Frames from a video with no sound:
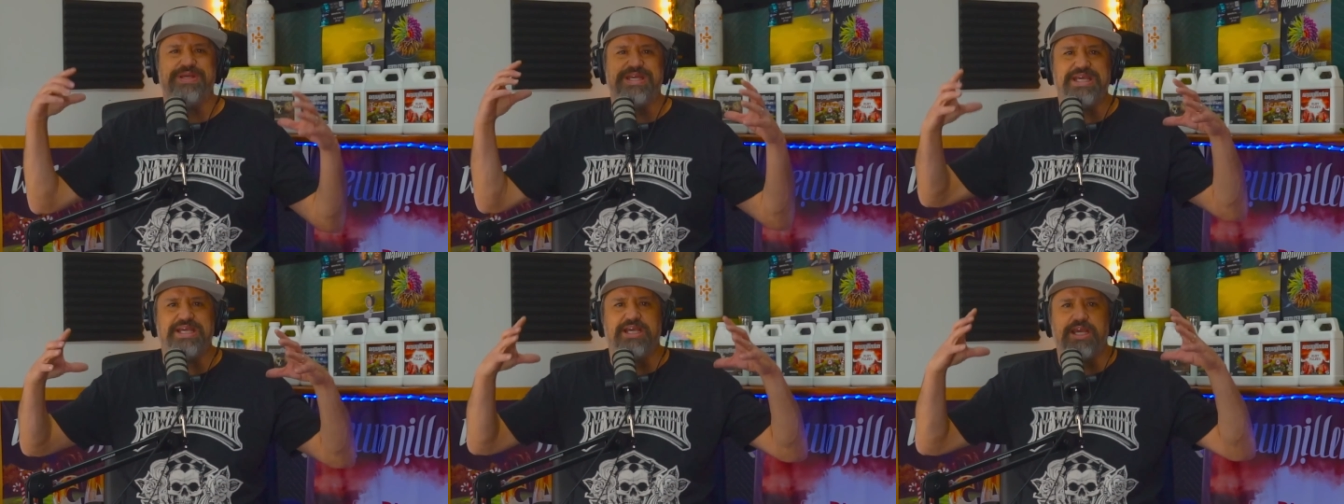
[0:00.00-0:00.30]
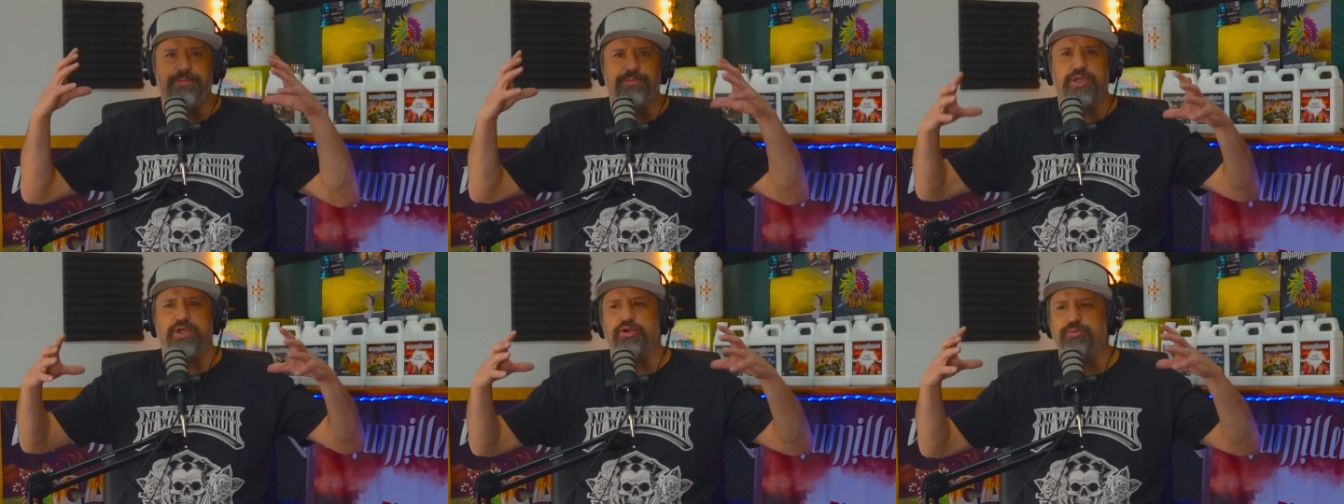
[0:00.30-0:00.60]
being
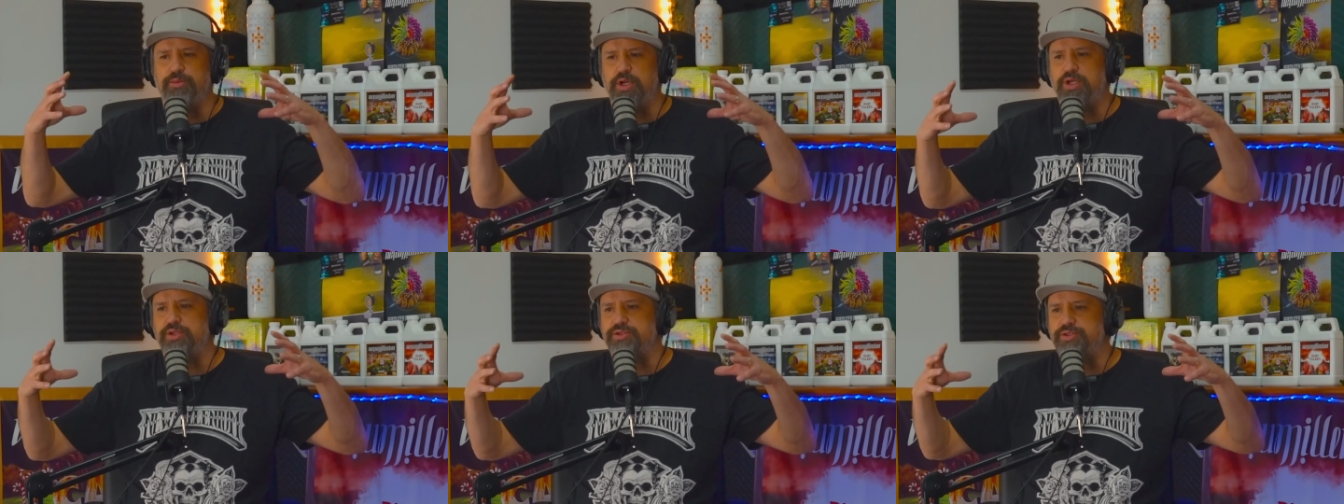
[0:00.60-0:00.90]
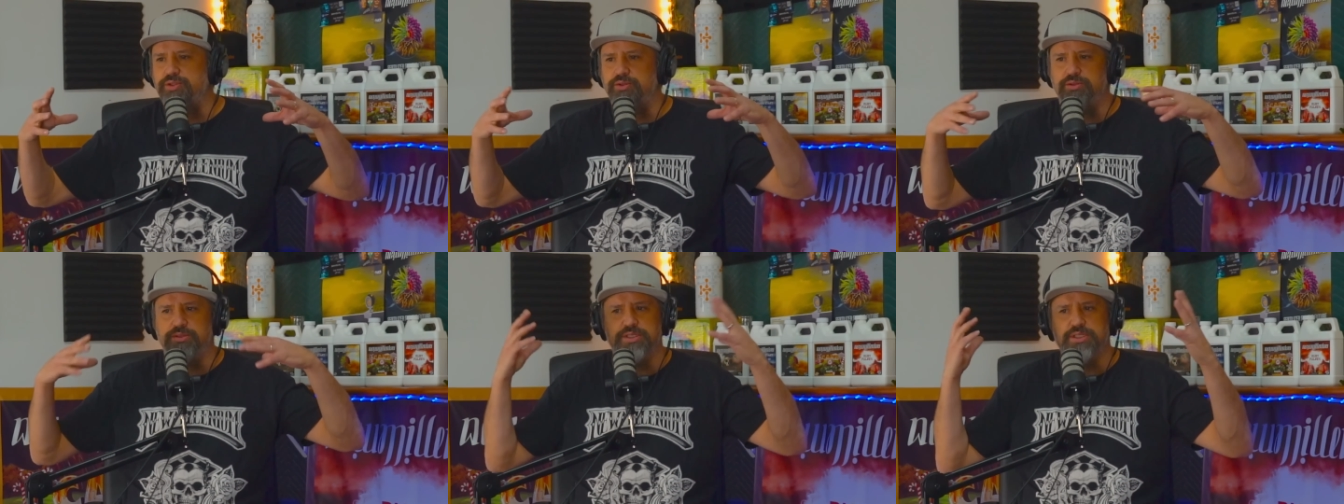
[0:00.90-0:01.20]
a bigger
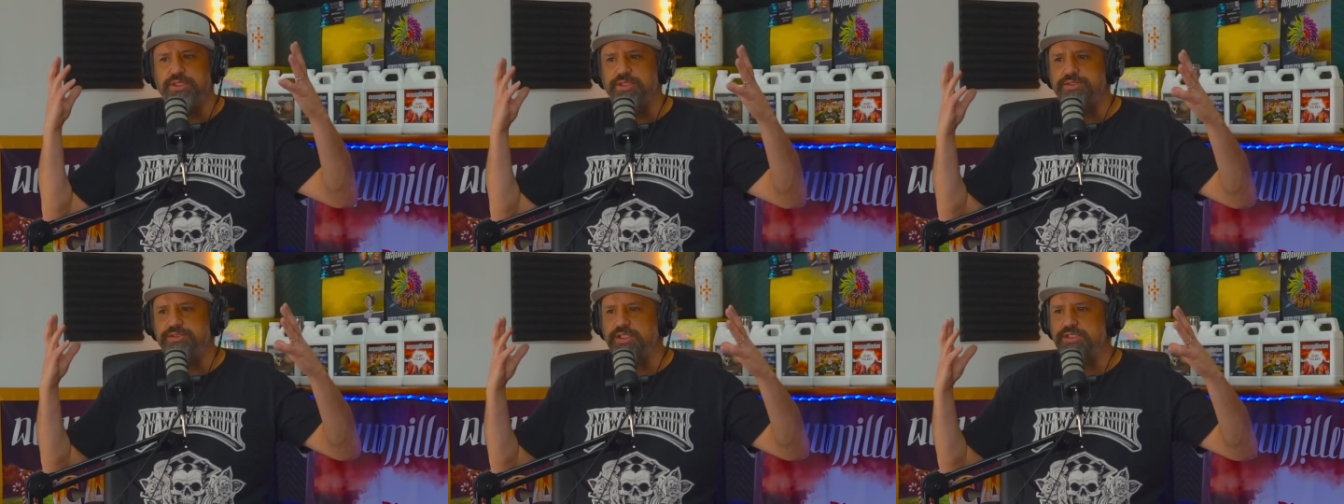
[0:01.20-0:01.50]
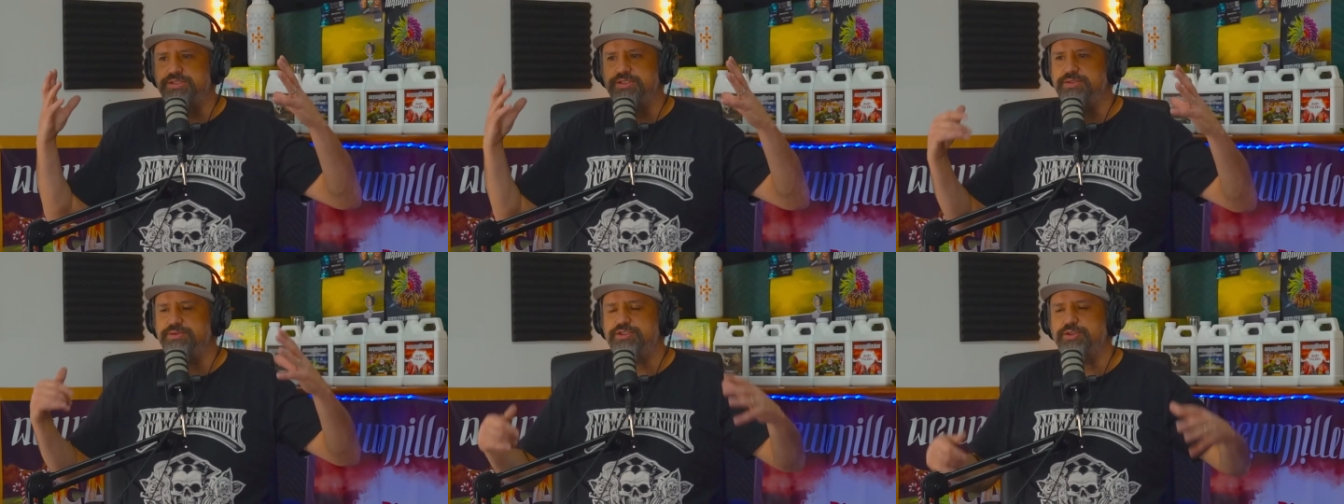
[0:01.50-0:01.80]
molecule
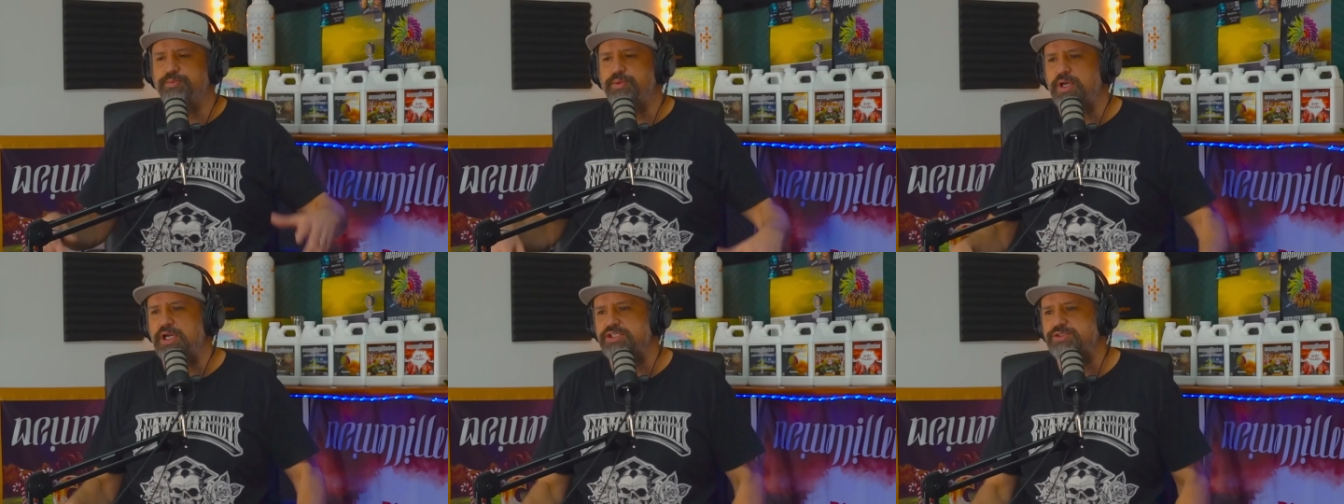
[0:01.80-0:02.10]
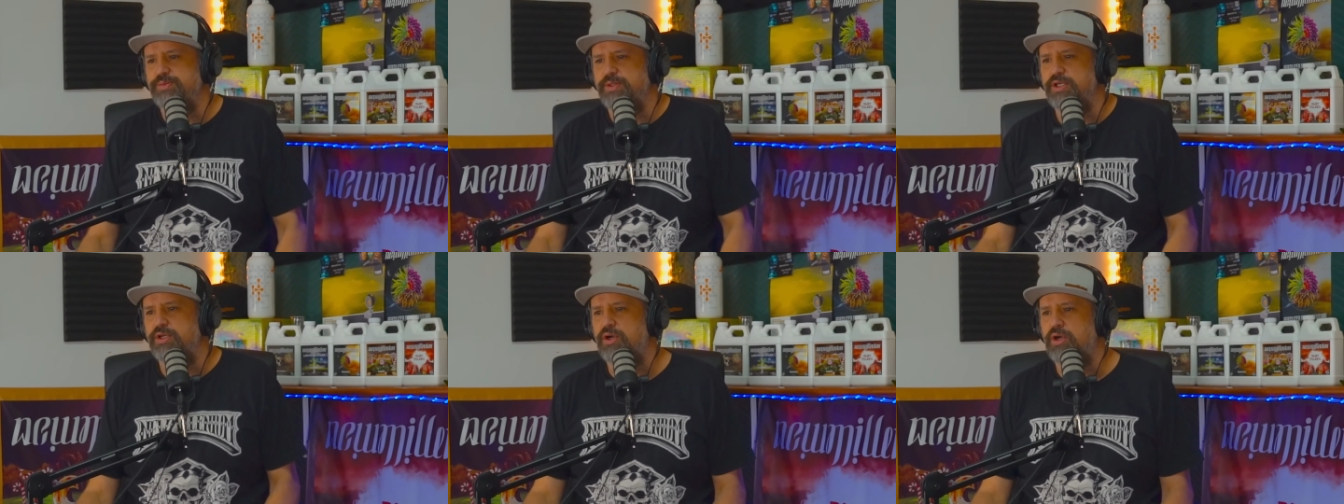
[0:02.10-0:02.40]
doesn't
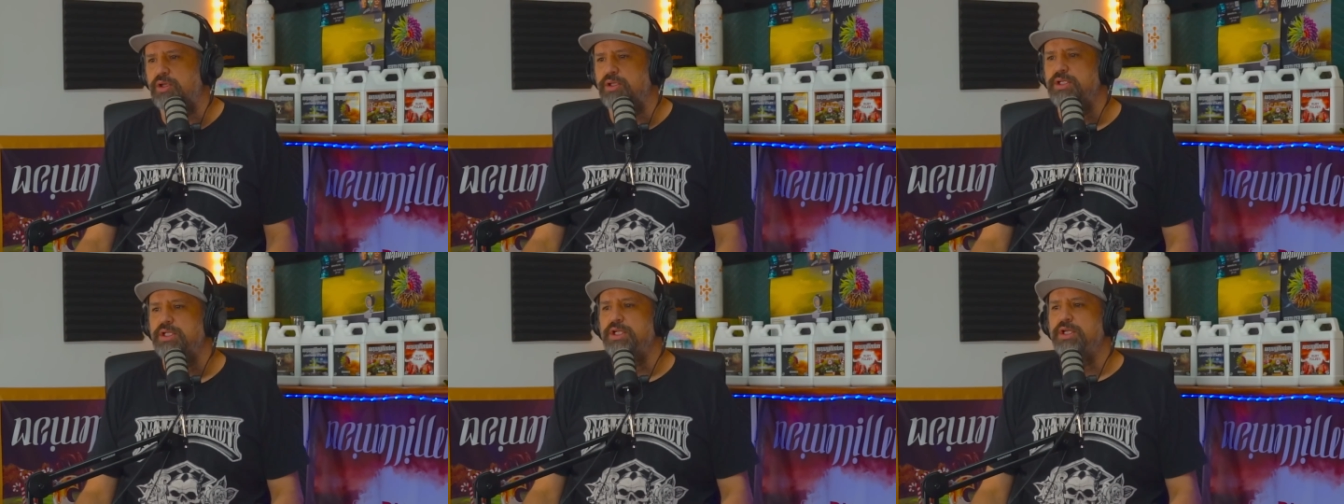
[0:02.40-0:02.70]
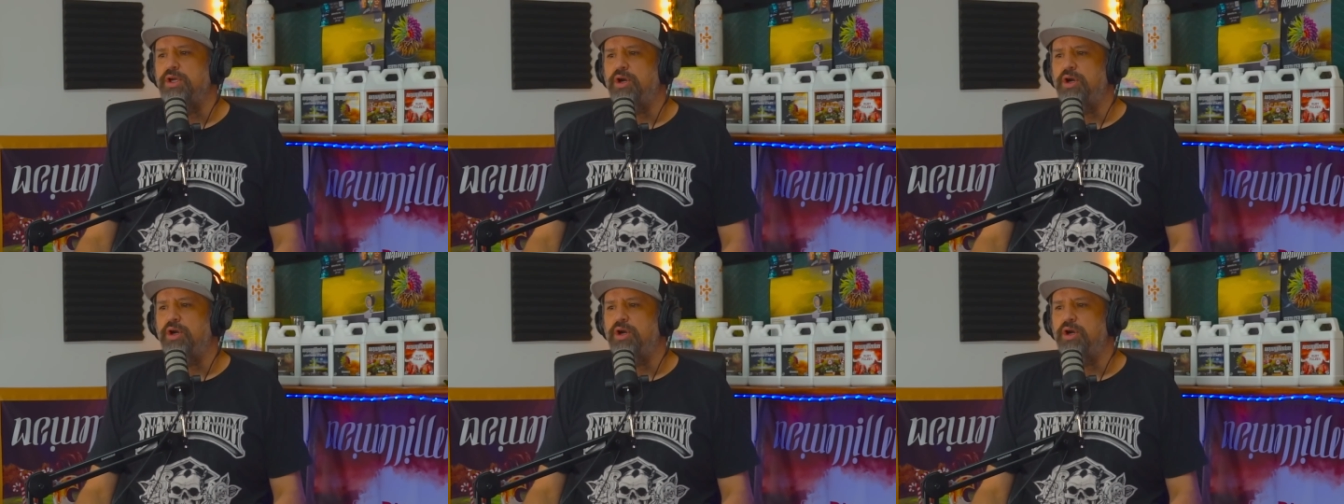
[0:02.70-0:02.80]
surprise me at all.